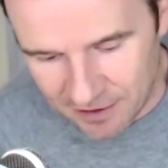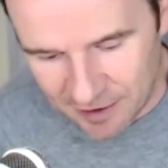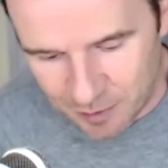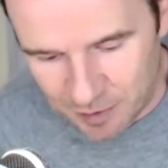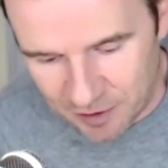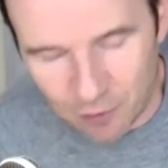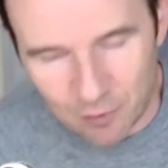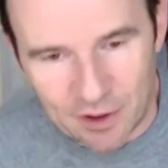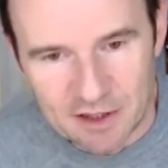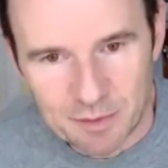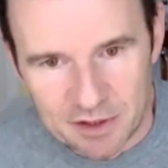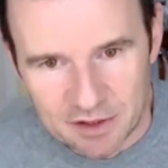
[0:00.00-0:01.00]
It's been the
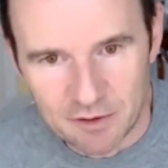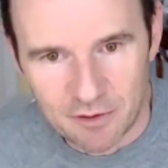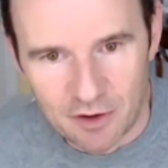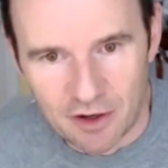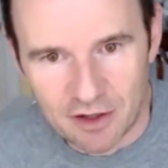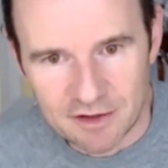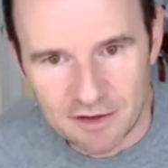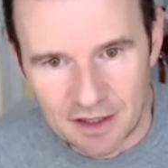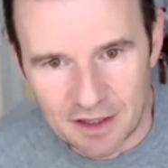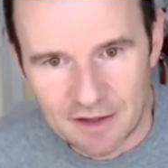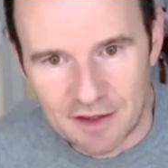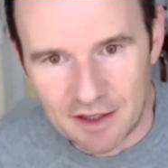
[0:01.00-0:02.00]
greatest piece of art
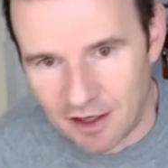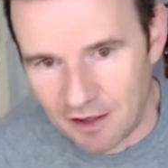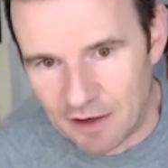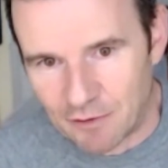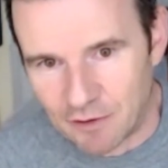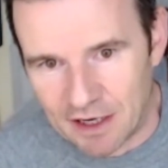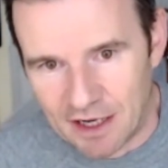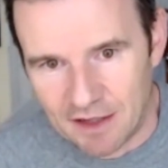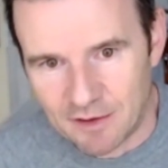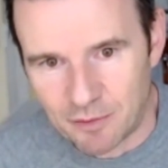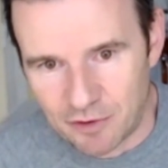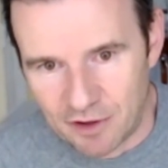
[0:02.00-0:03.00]
that I think I've ever had
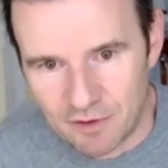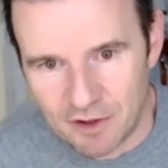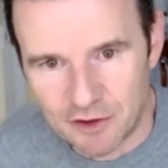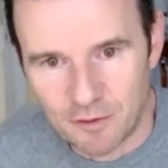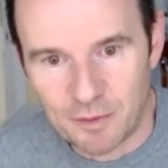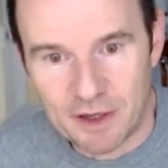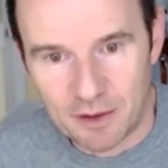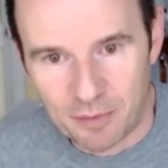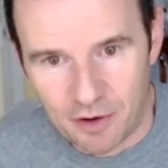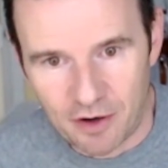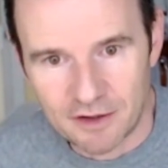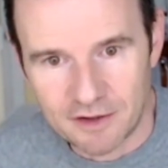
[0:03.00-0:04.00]
the privilege of being a
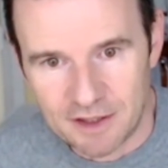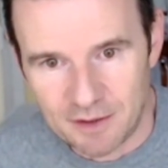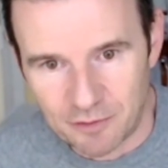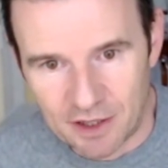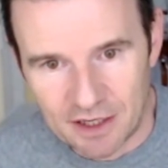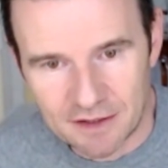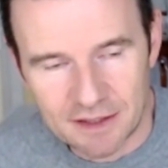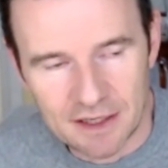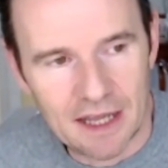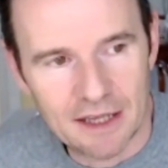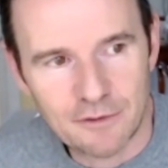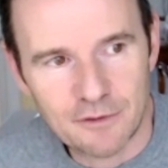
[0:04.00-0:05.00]
part in bringing to
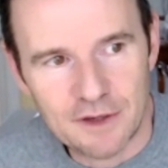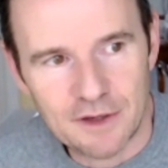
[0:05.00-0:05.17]
life.